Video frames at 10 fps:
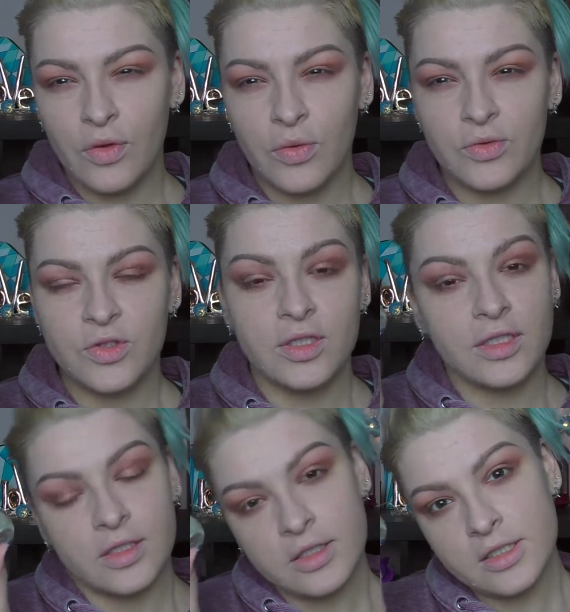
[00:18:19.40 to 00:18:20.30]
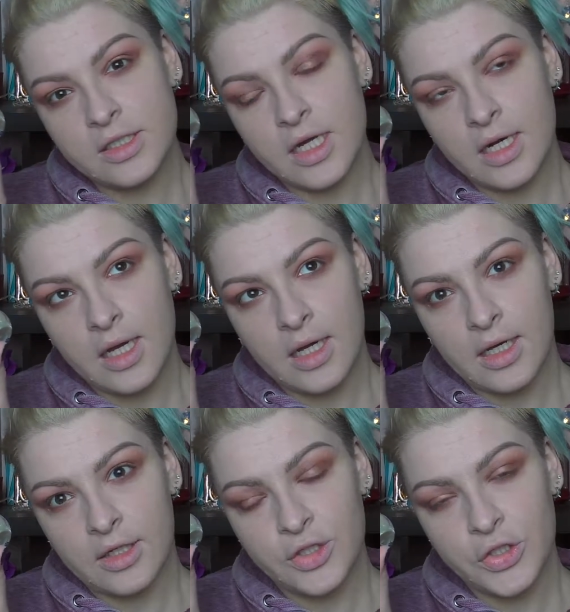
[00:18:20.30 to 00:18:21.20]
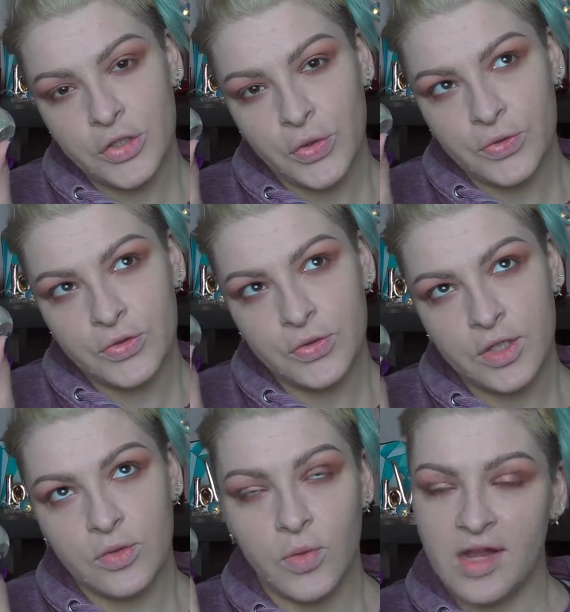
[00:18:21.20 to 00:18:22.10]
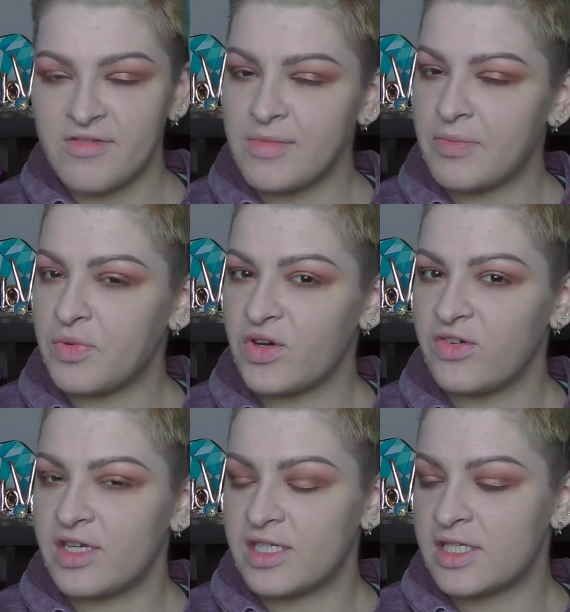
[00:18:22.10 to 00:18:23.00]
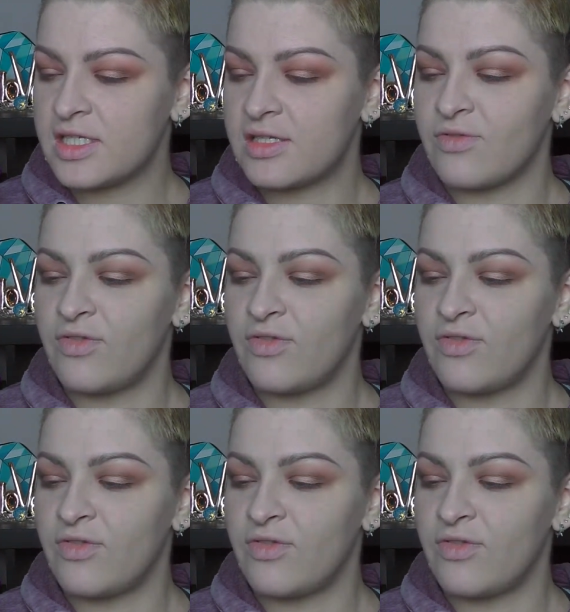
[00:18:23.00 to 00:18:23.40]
those glitters that I showed you in one of my previous